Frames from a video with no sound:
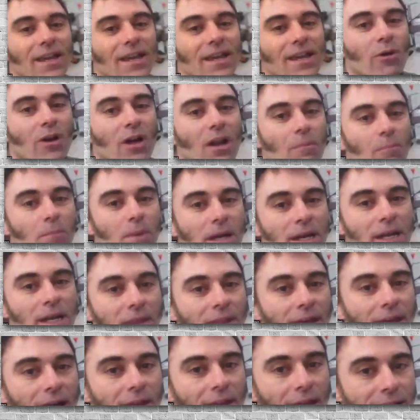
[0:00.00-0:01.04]
yeah, we've got a mini
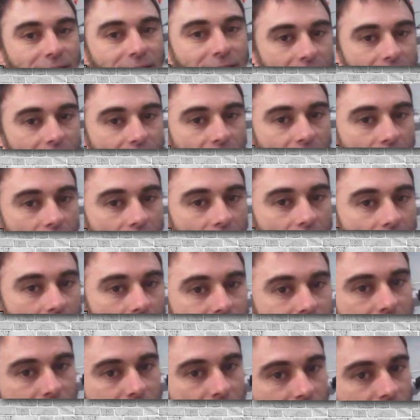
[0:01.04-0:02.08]
there that's getting
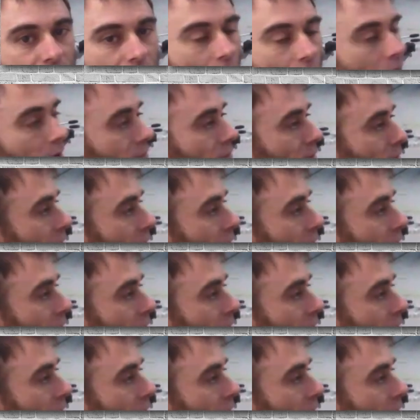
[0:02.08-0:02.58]
a Tesla drive